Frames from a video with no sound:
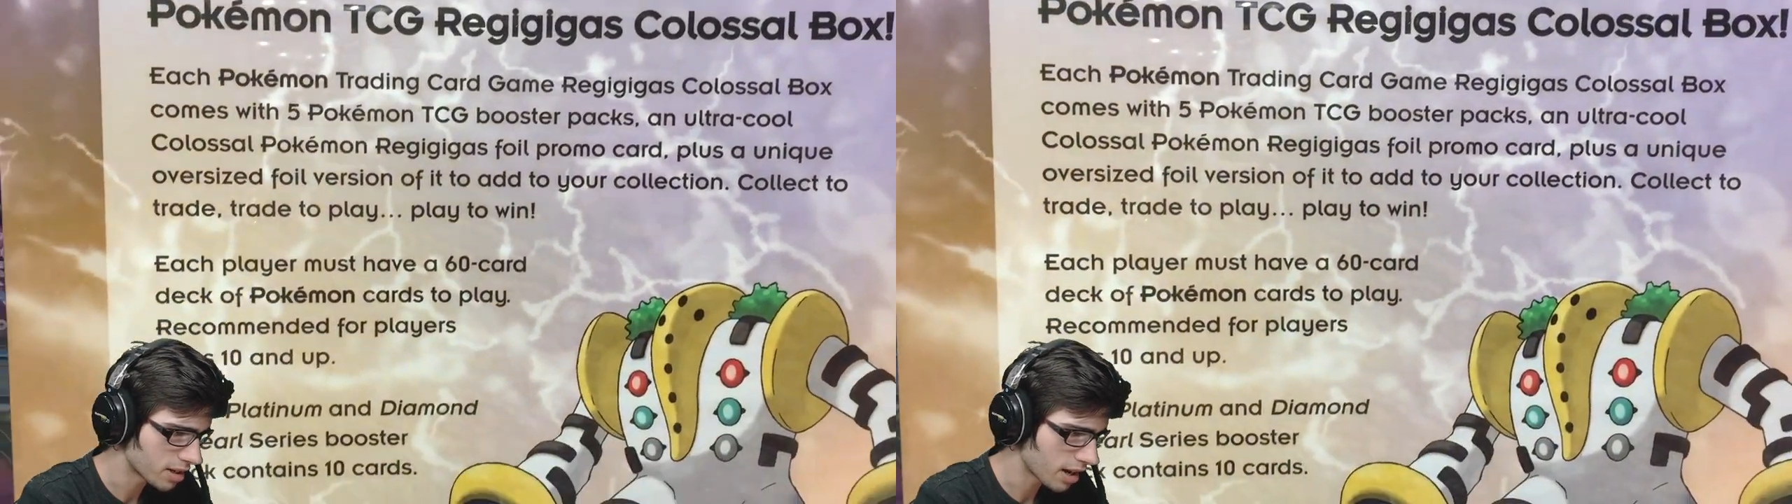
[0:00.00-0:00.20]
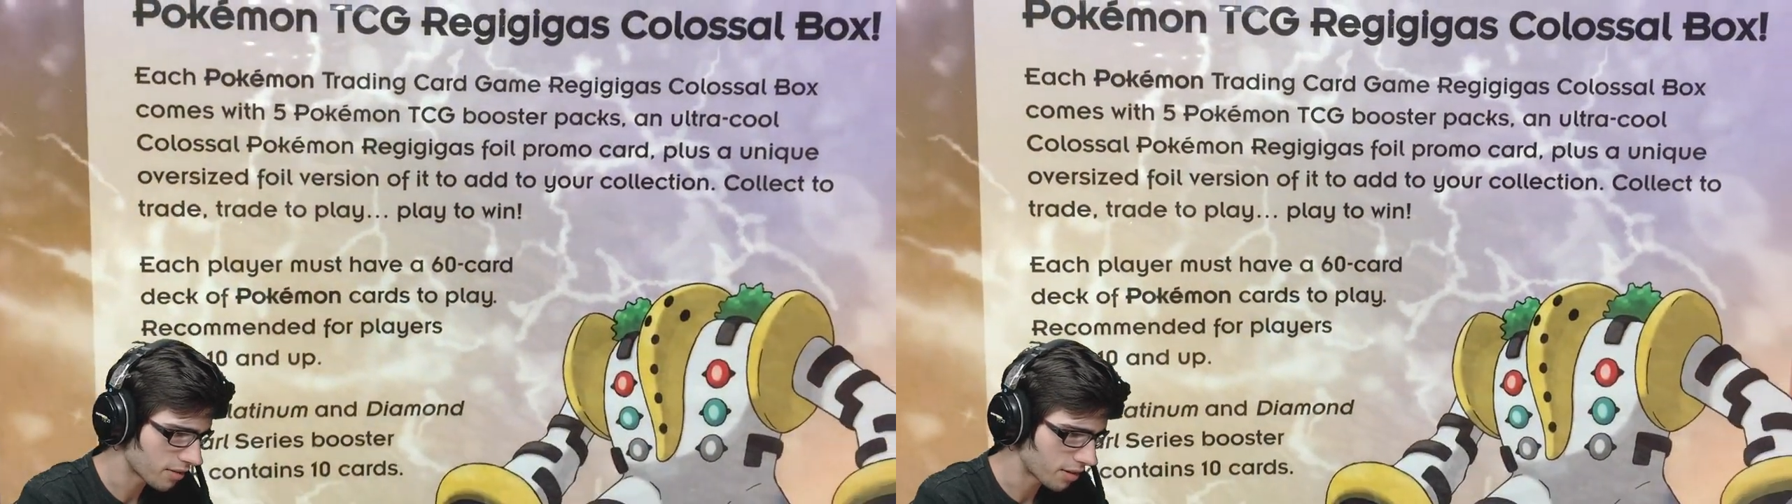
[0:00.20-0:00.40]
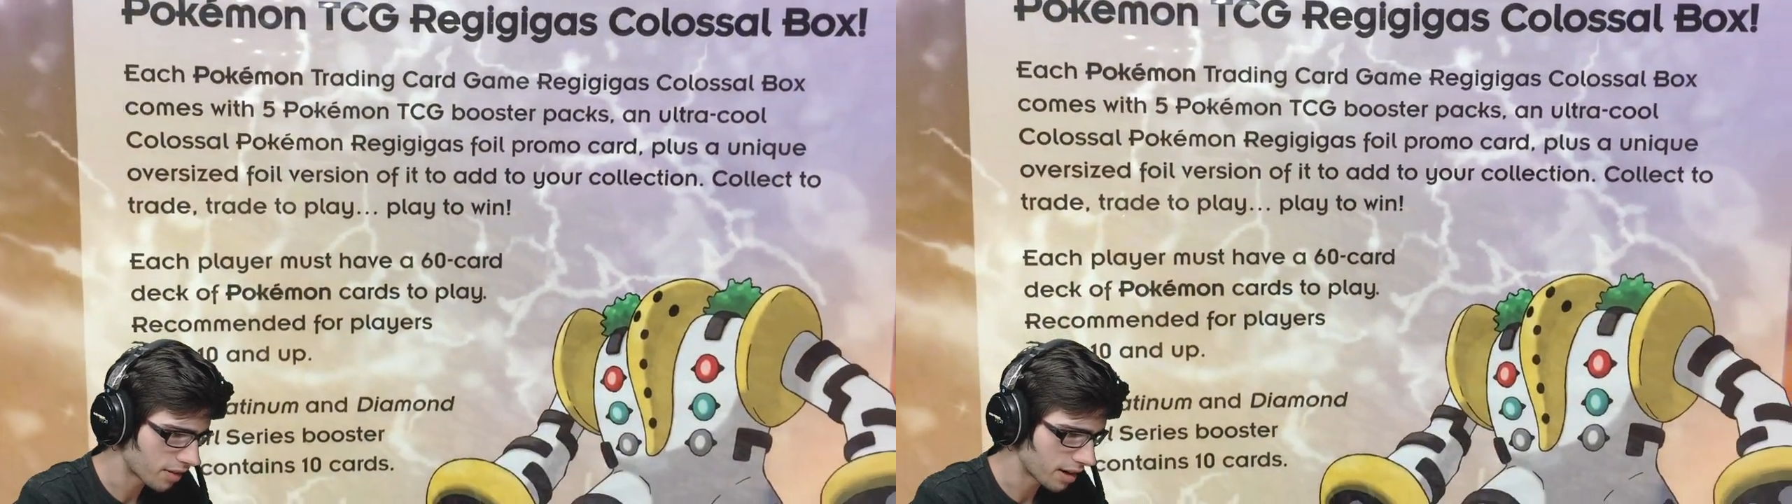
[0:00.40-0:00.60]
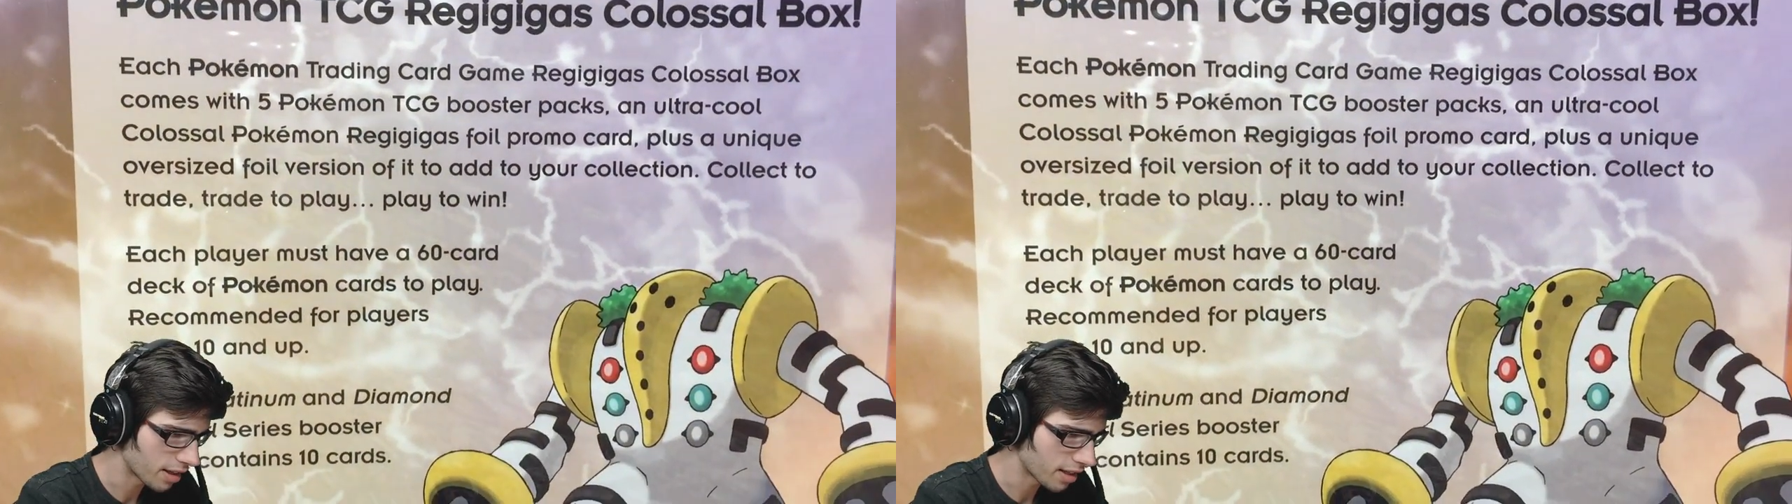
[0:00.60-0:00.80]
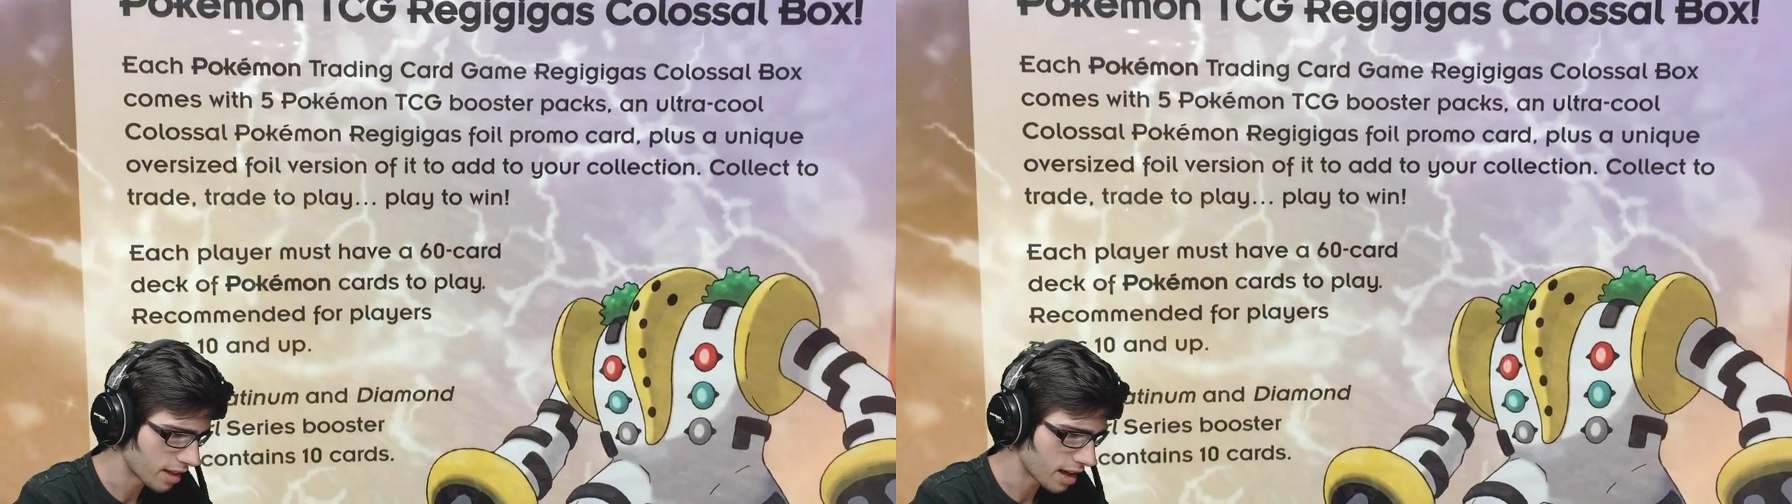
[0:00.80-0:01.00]
and have a read
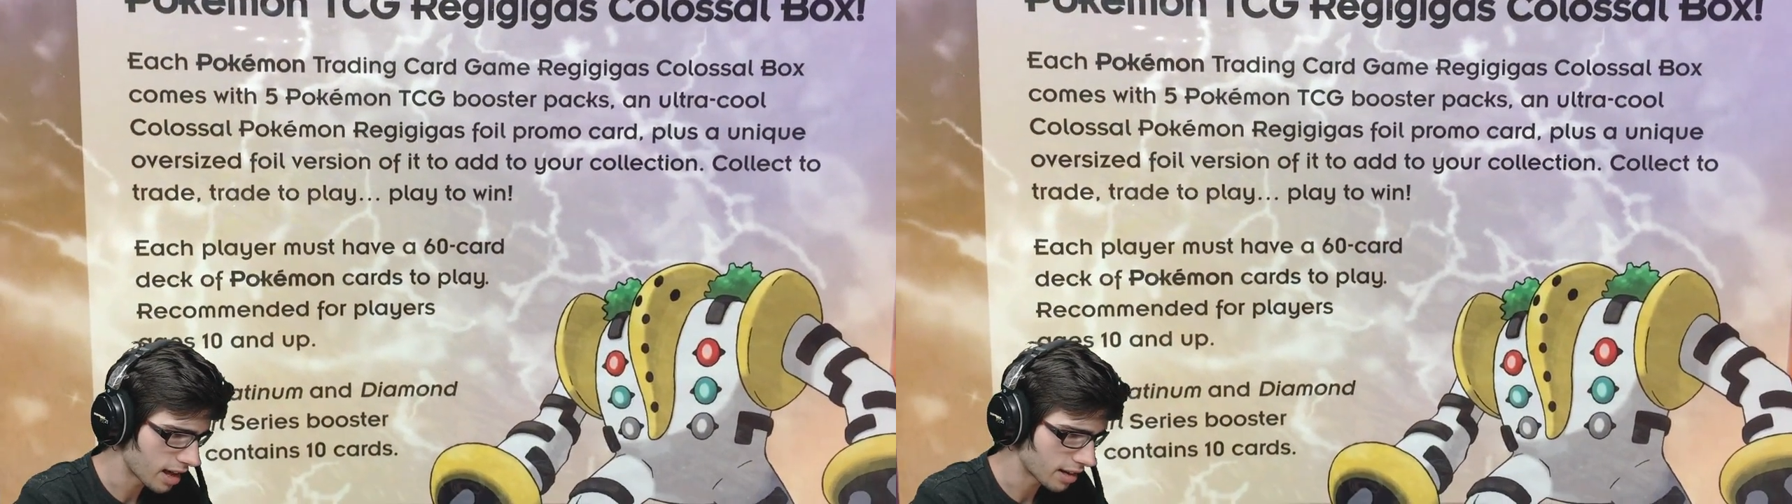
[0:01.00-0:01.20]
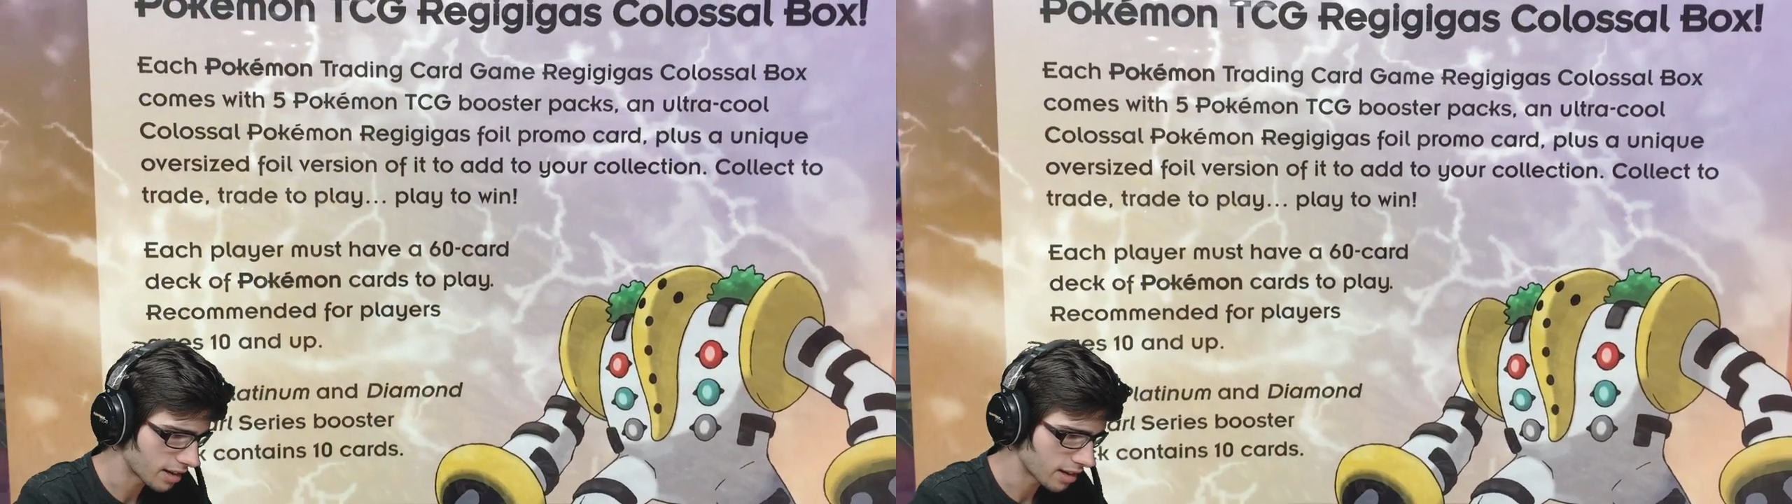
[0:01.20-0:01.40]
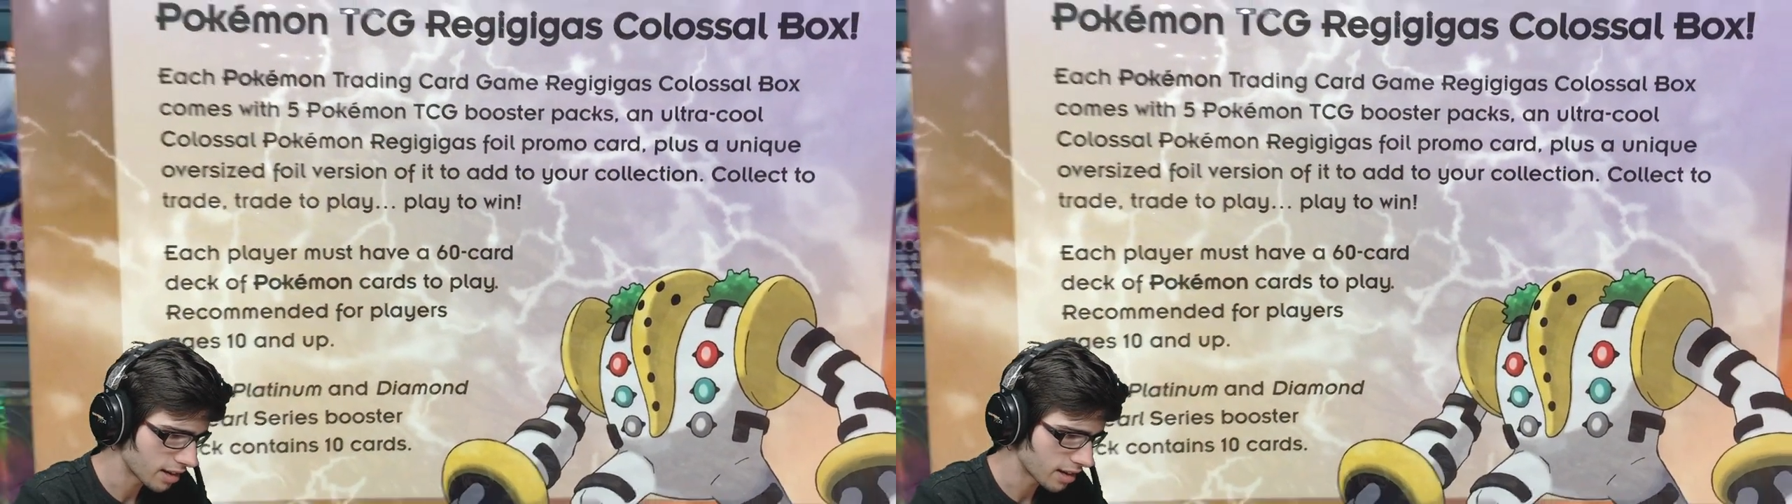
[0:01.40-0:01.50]
of that.